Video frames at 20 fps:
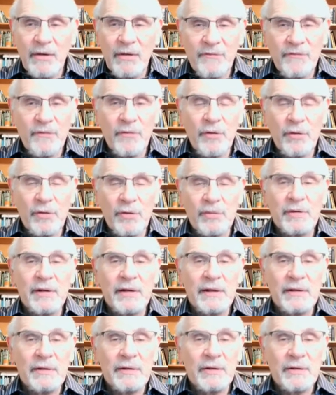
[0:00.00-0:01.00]
for
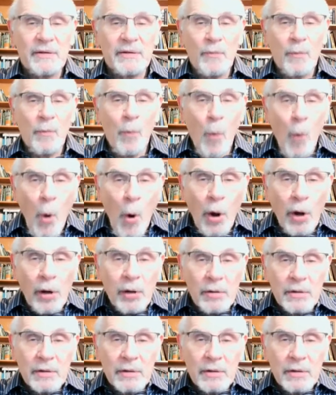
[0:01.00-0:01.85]
war.